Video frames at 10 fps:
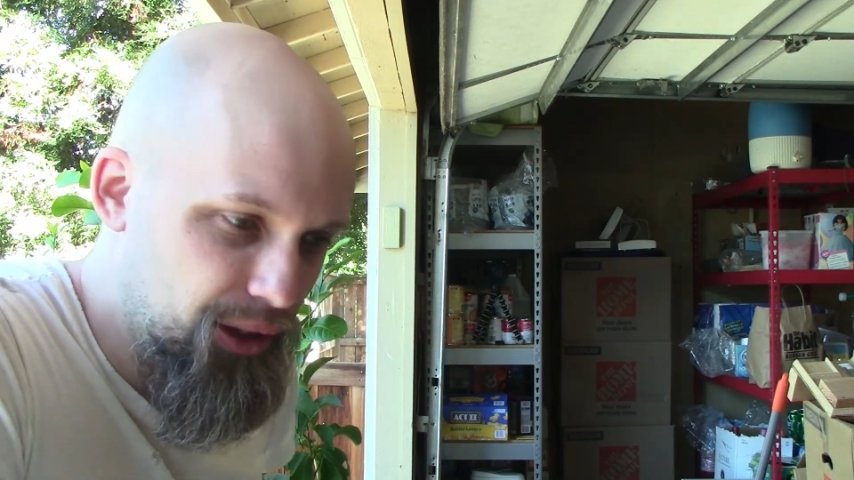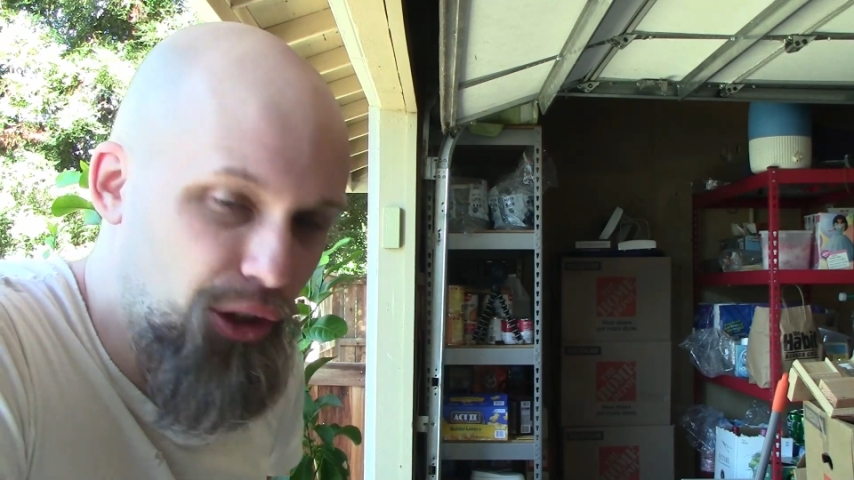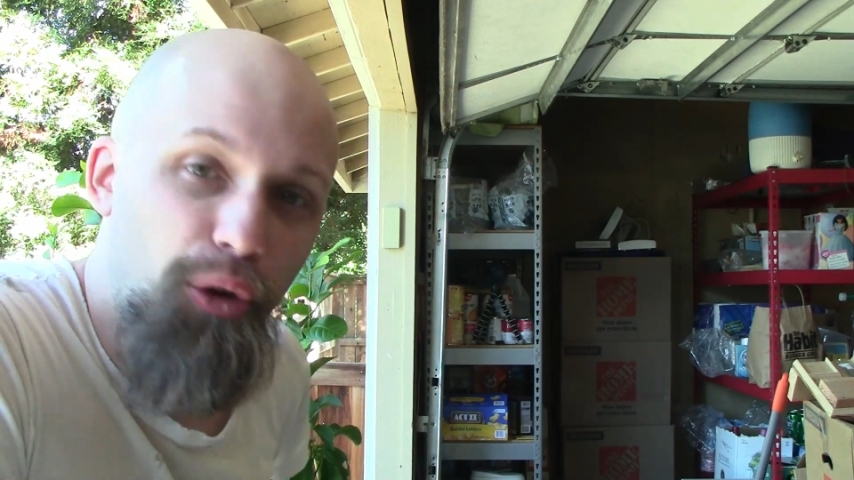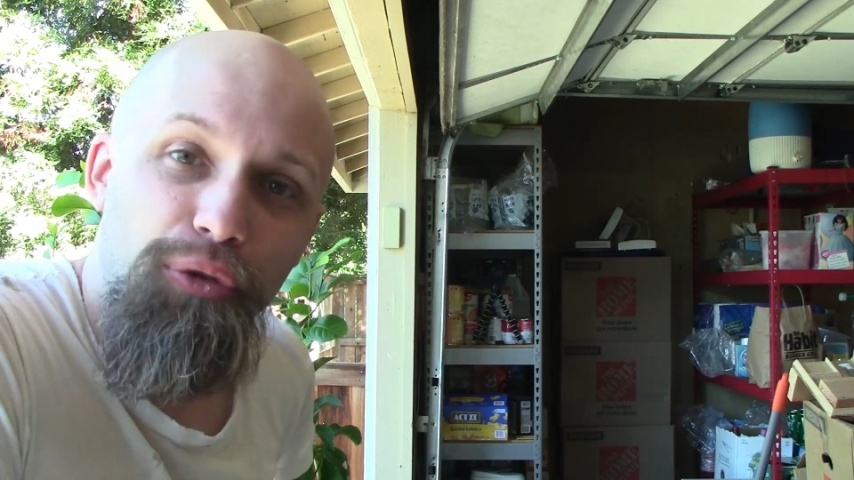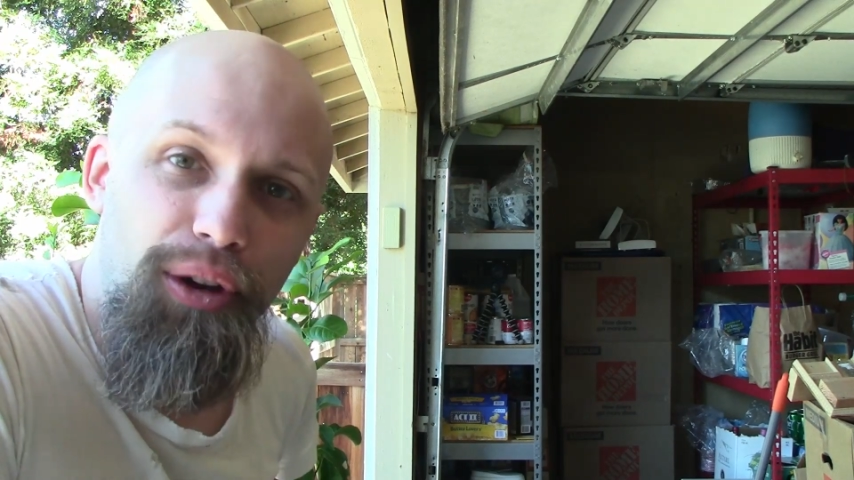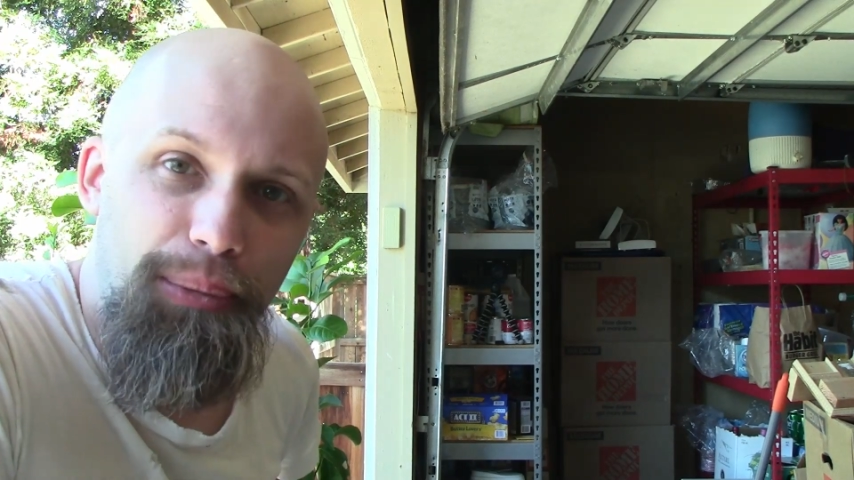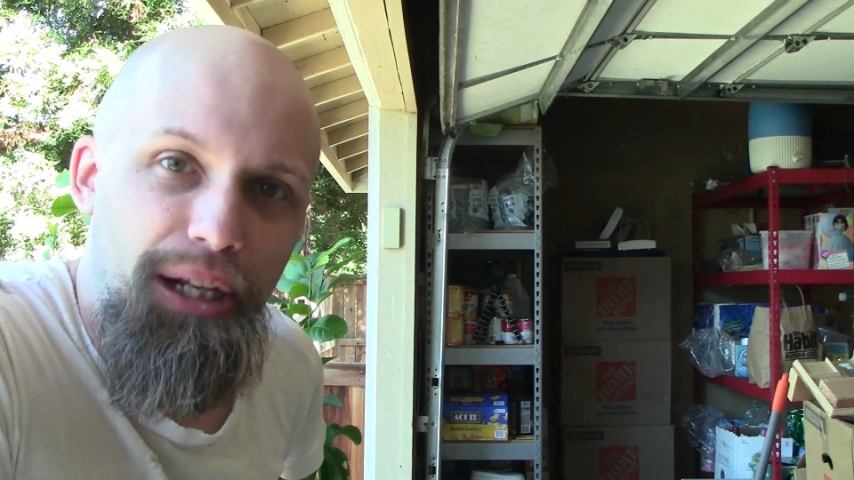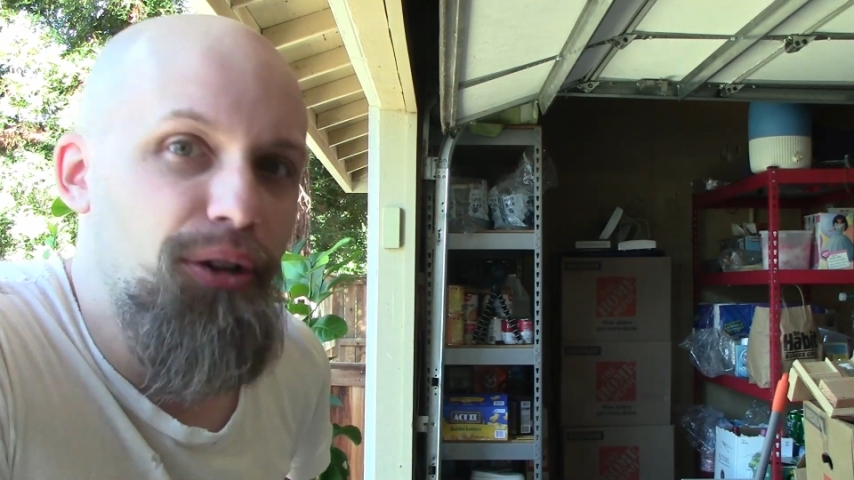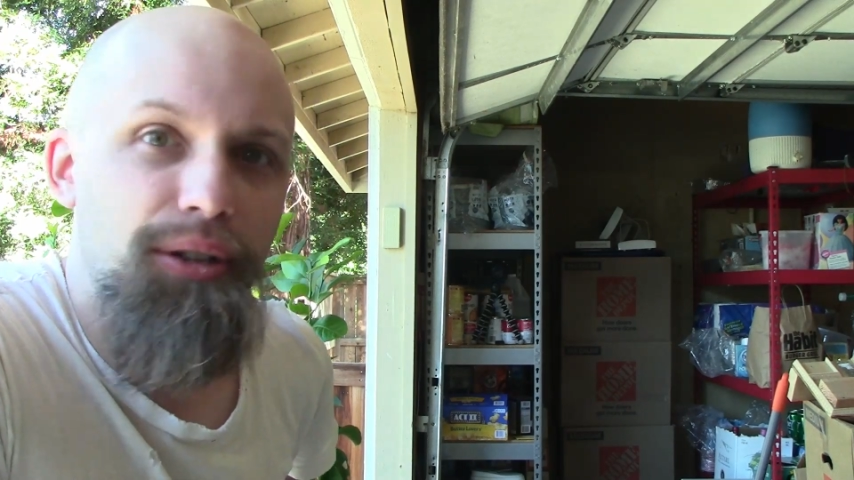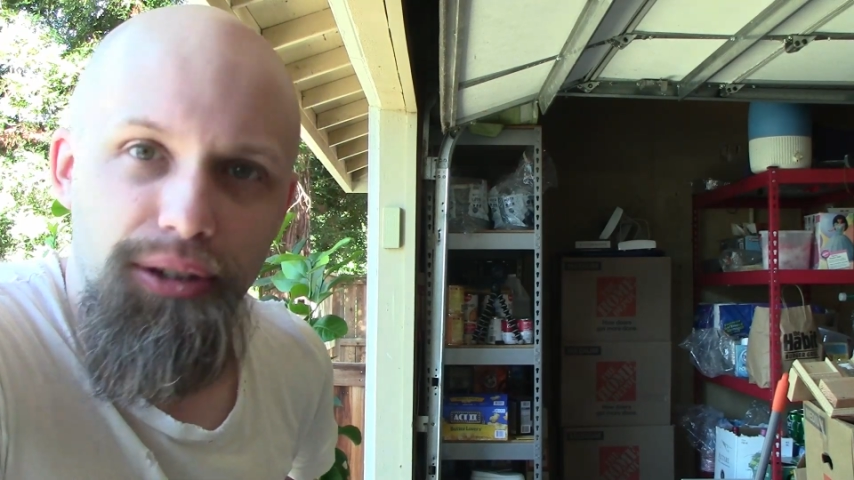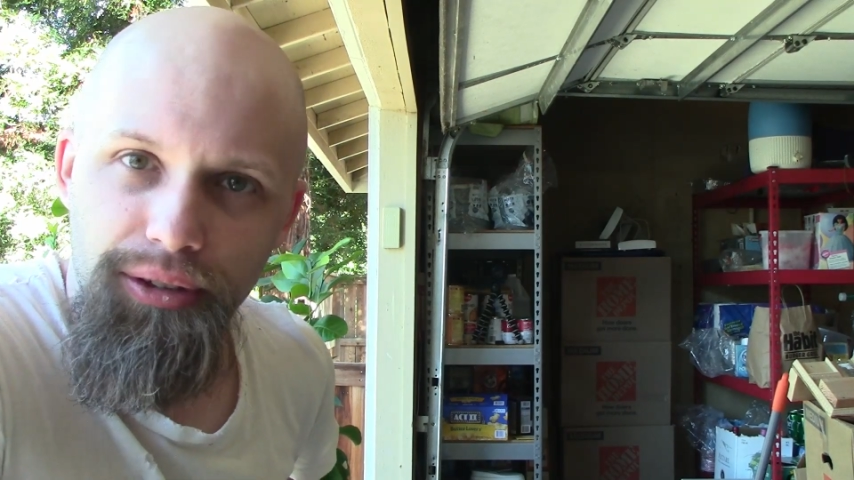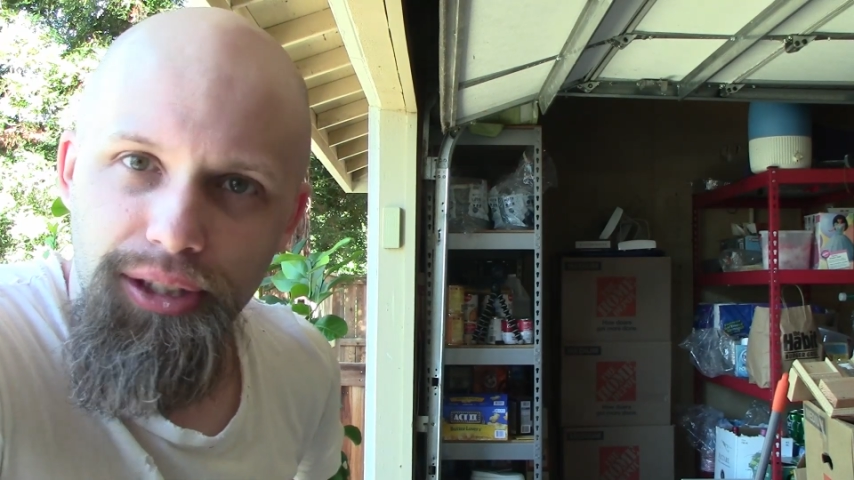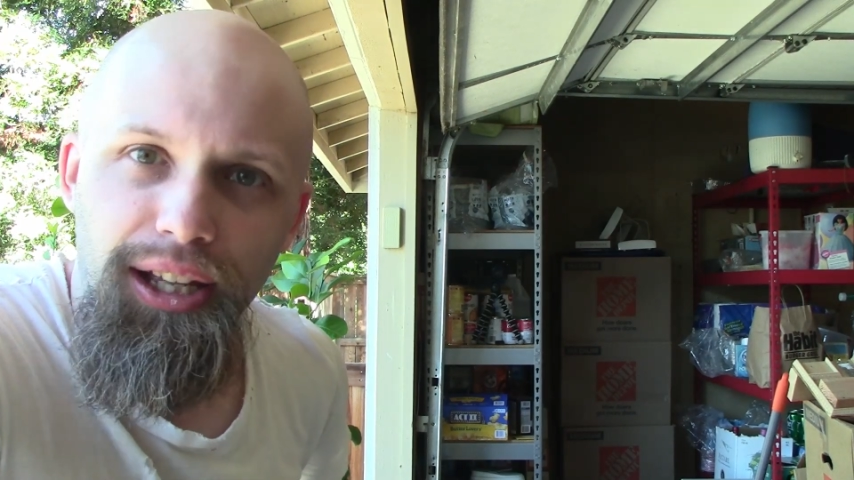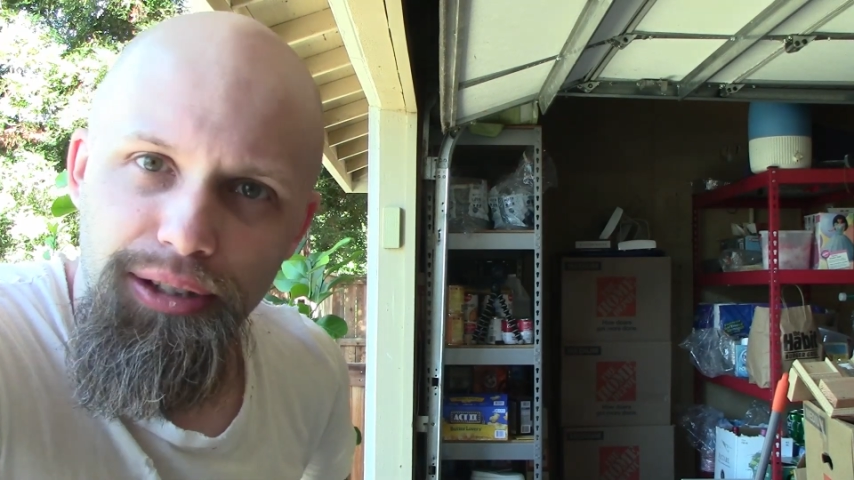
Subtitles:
GoFundMe. You know what? Yeah,